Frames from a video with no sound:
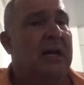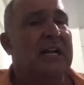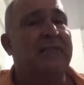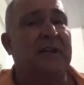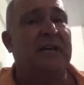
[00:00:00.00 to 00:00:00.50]
And
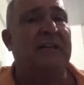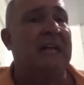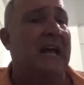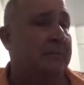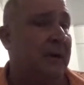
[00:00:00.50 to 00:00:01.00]
if you hit the
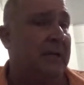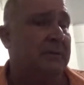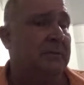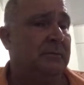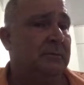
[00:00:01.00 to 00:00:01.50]
like
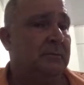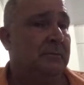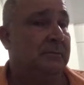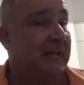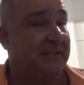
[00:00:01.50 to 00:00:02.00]
button,
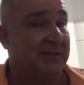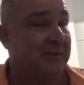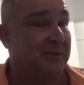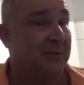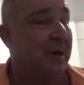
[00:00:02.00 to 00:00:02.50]
that's
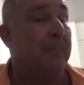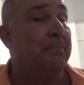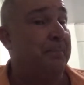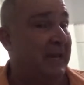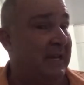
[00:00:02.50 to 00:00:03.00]
also a
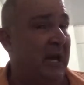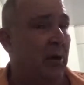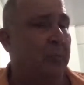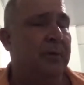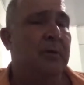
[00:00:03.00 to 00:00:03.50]
big help.